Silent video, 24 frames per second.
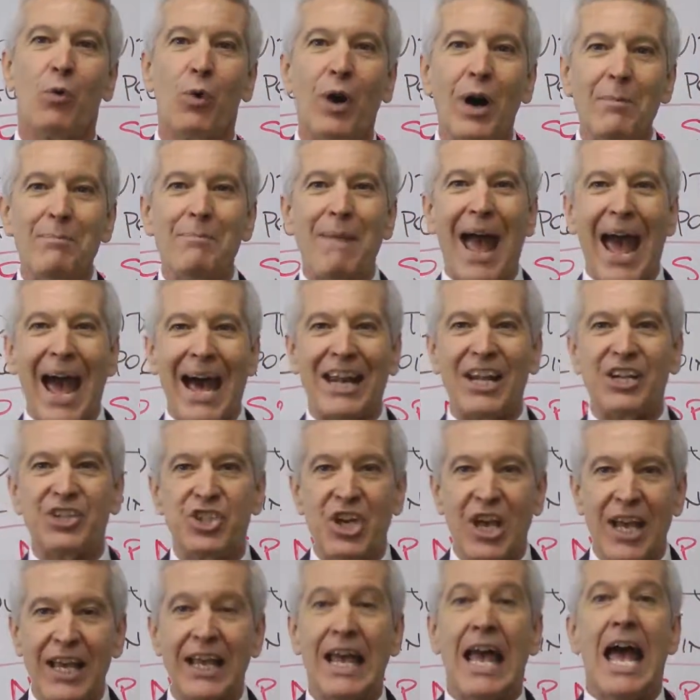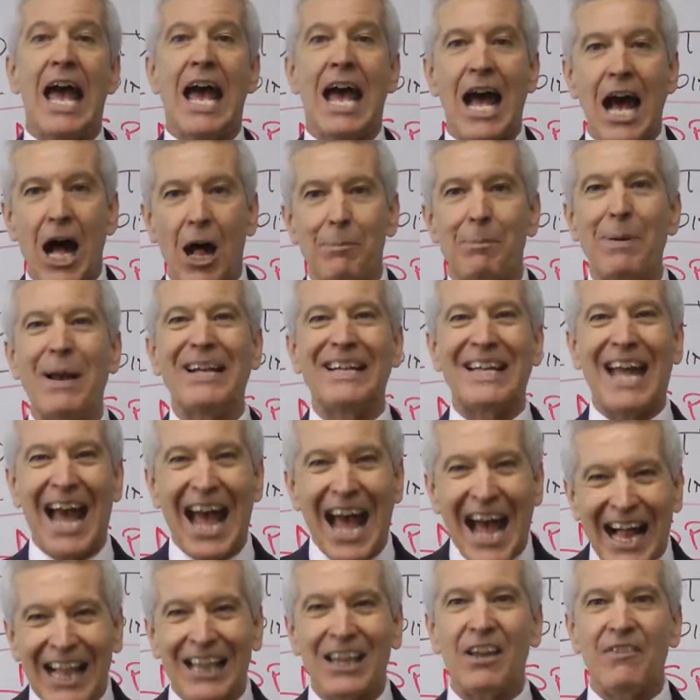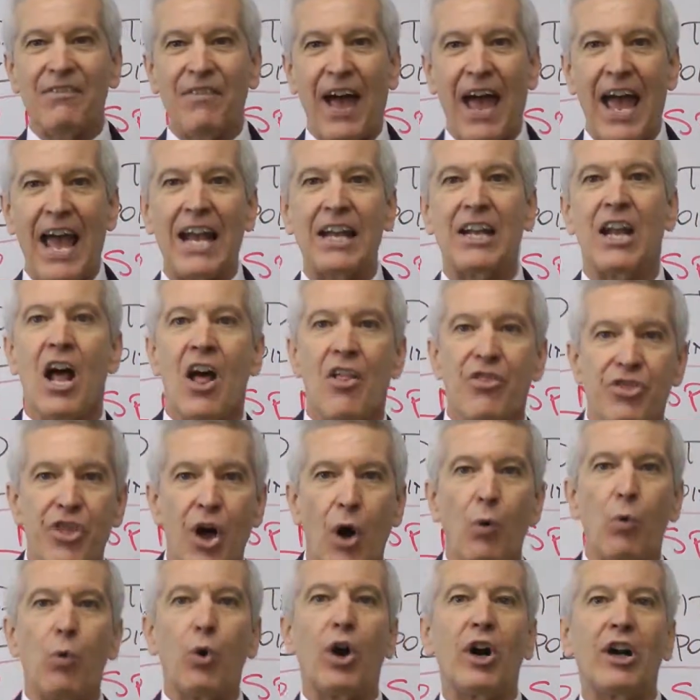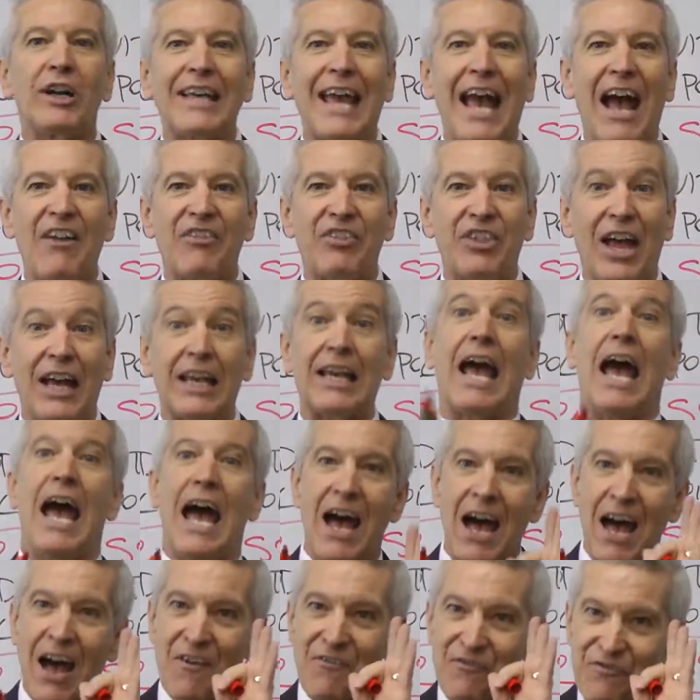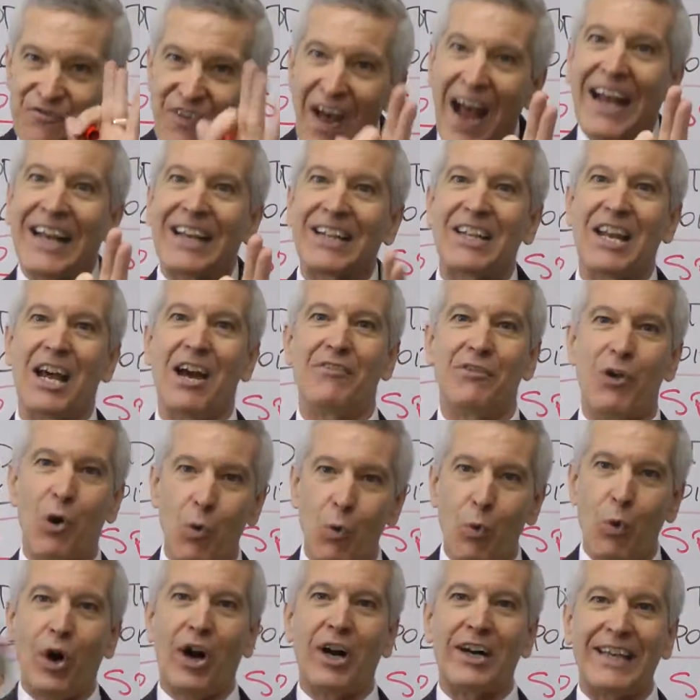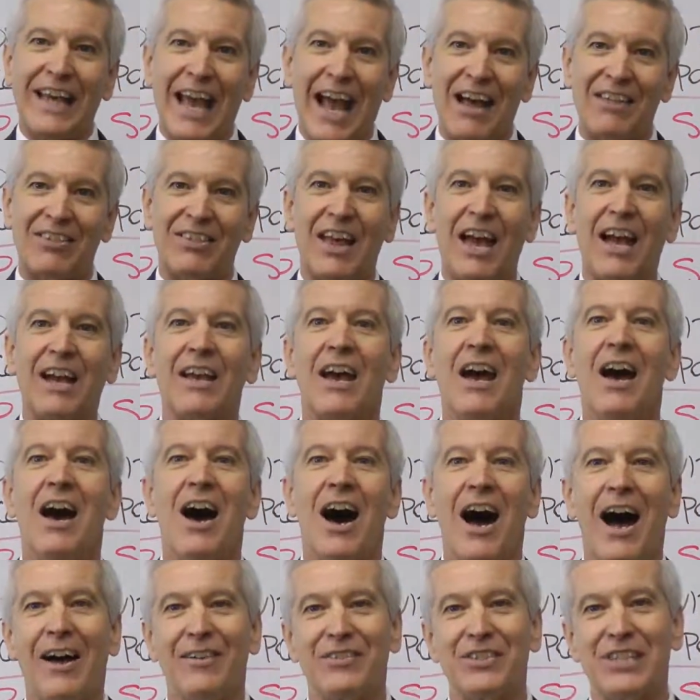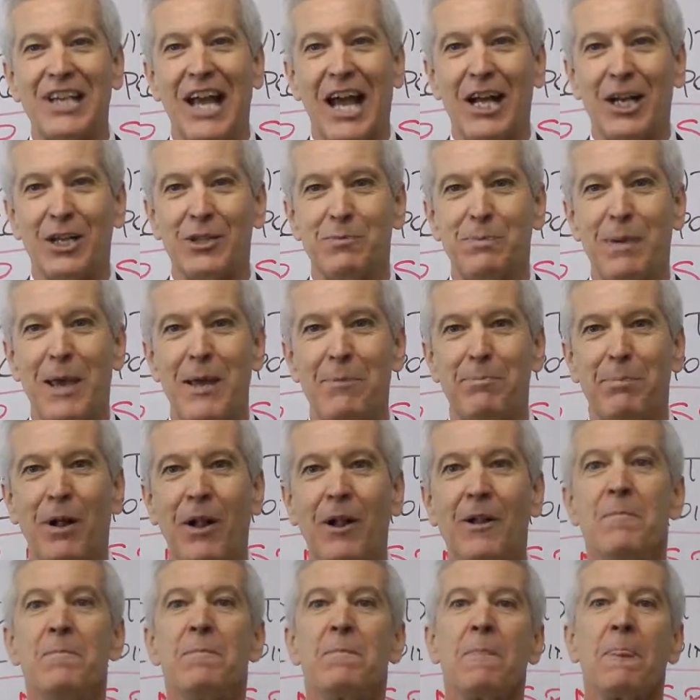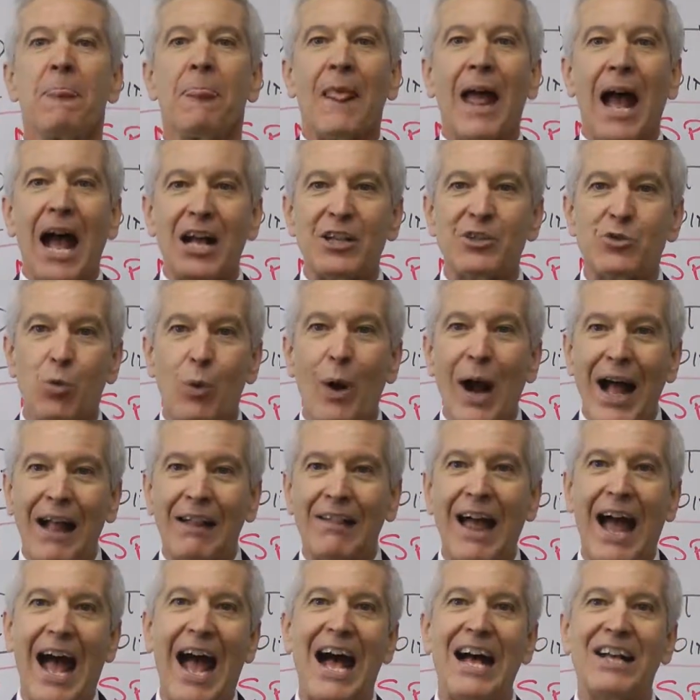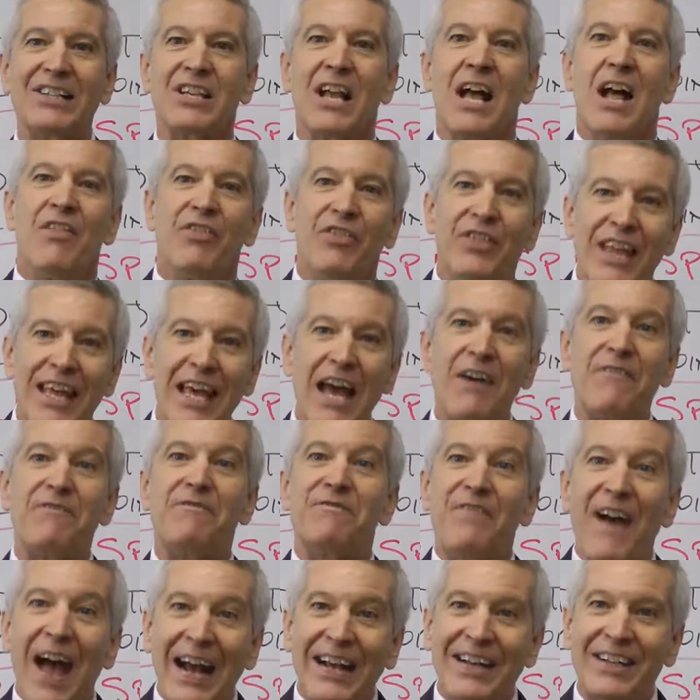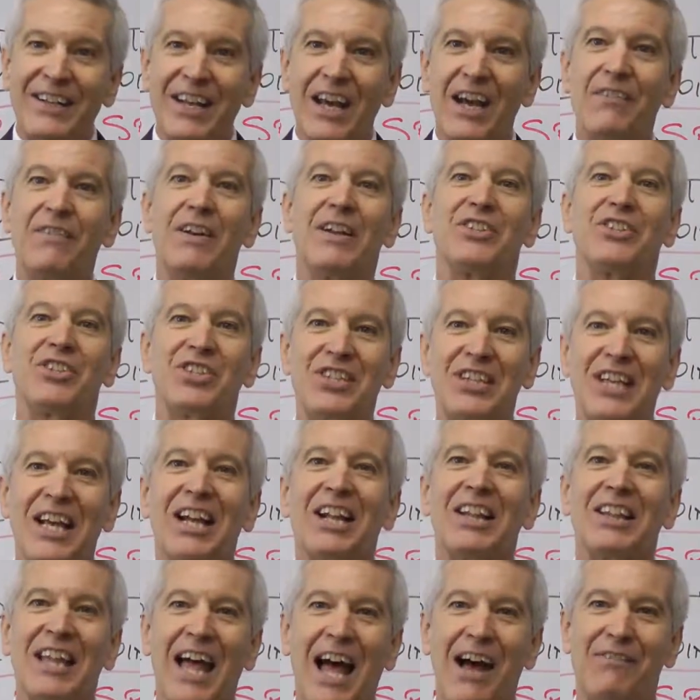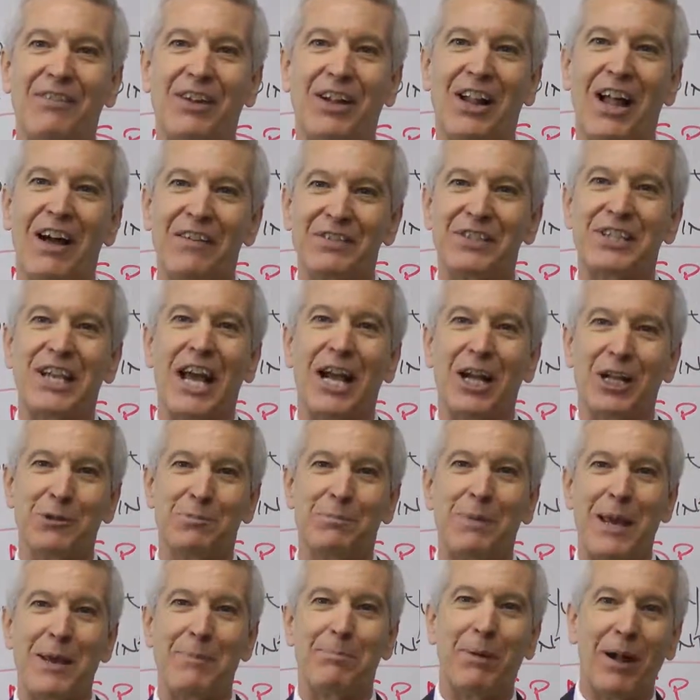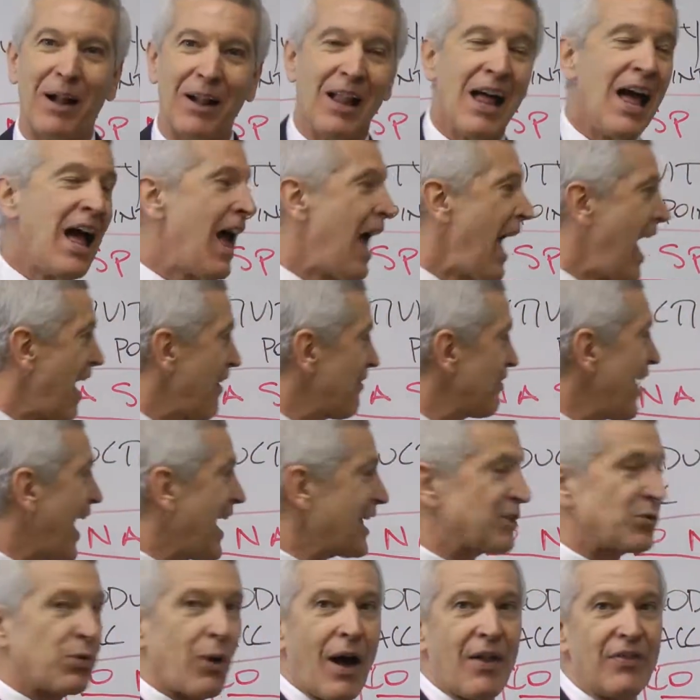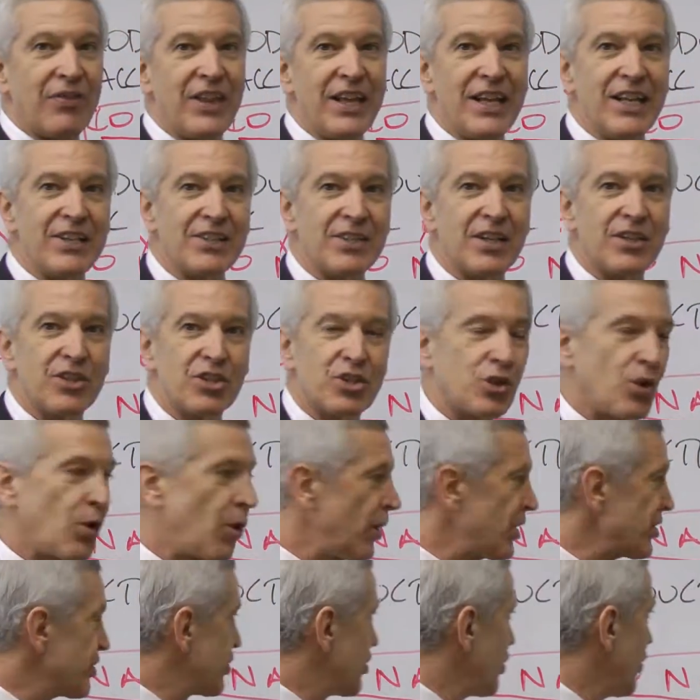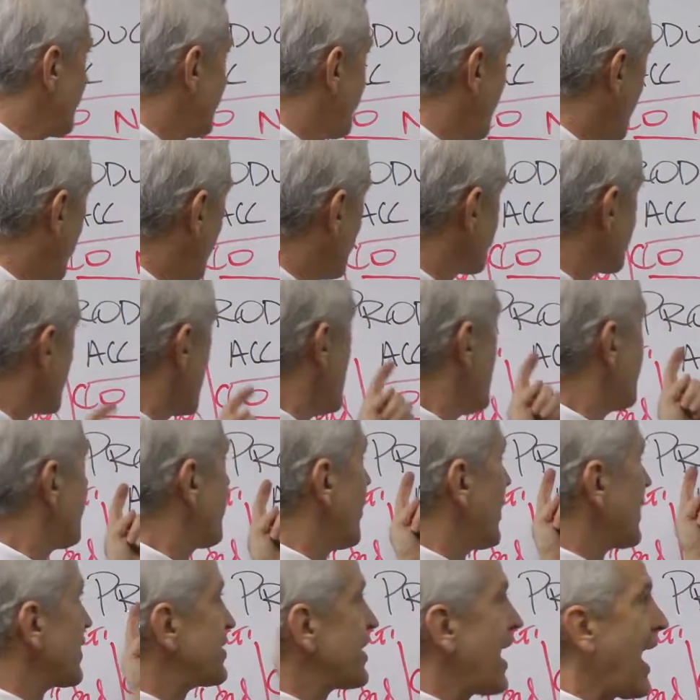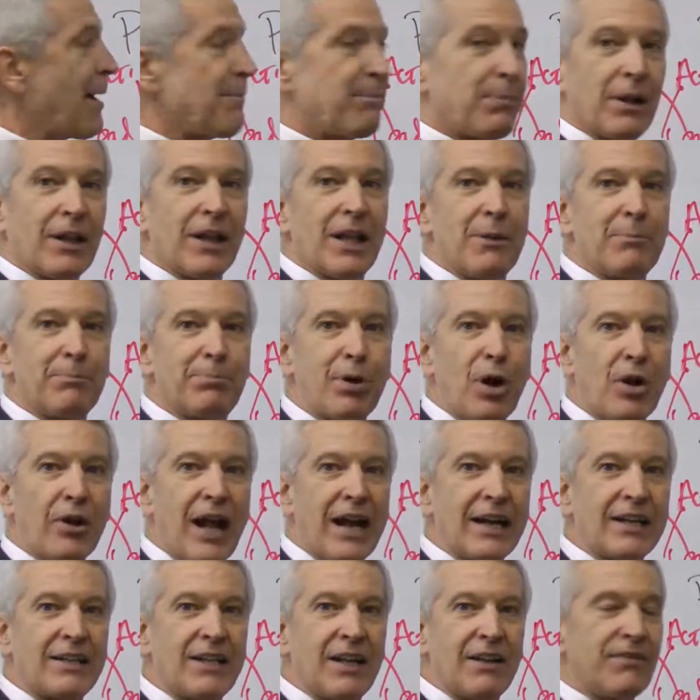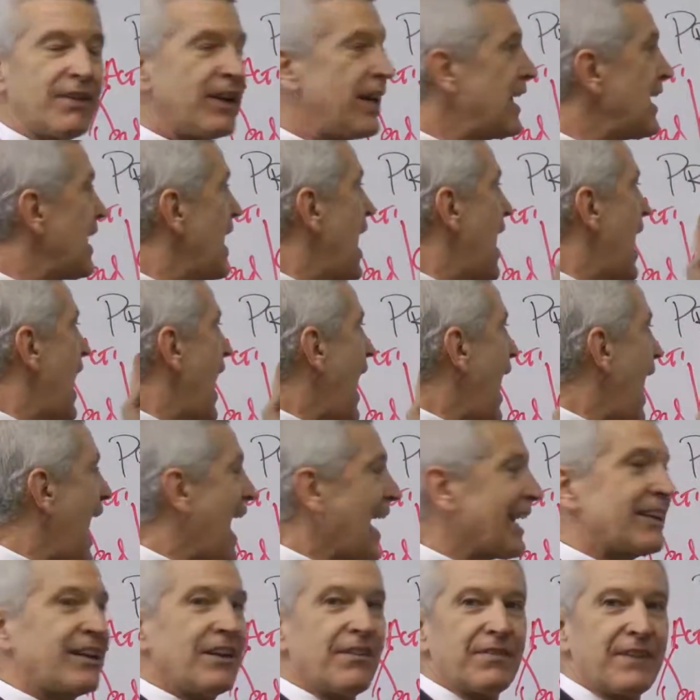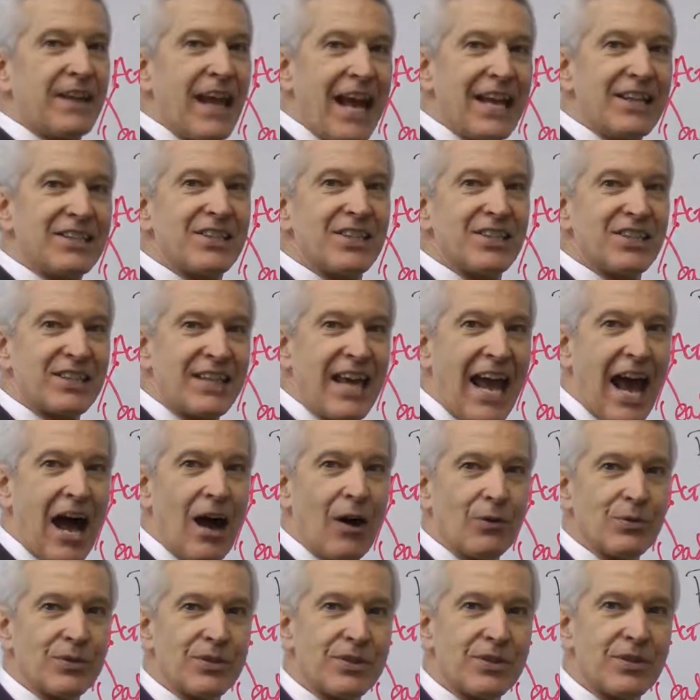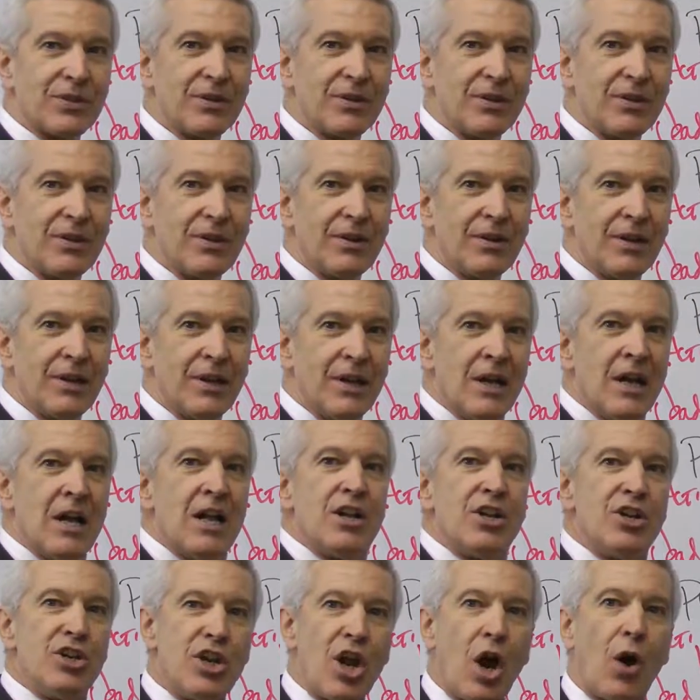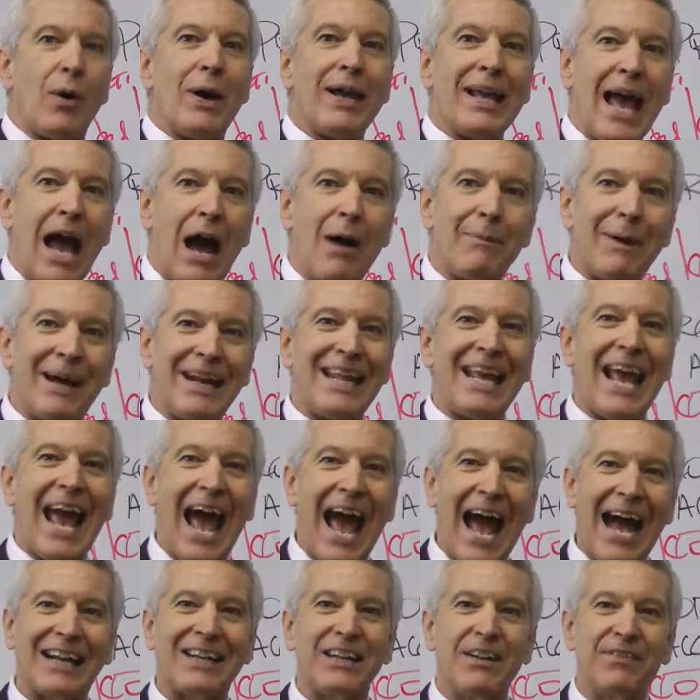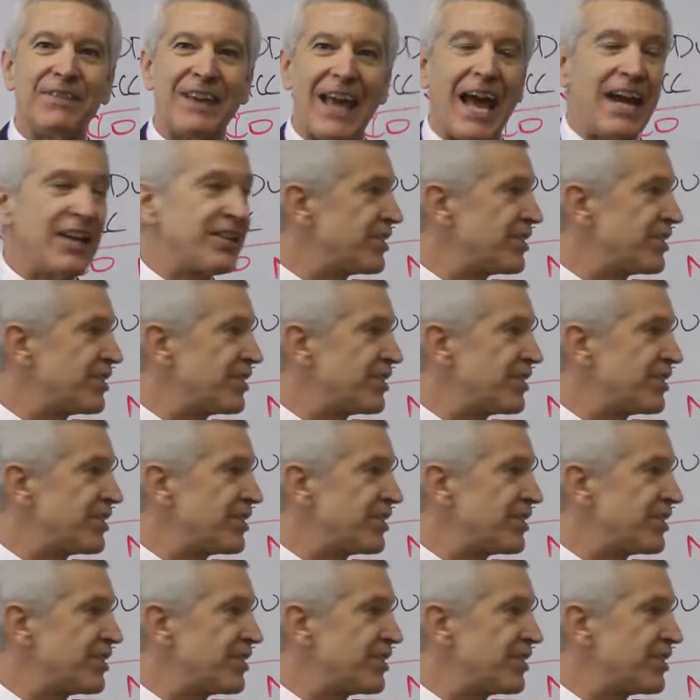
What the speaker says: We're managing, helping to elevate the work ethic, effective work ethic of salespeople, as well as the effective skill level of salespeople, and that's what these scores do for us. For example, in productivity, active cases counts. Knowing how many active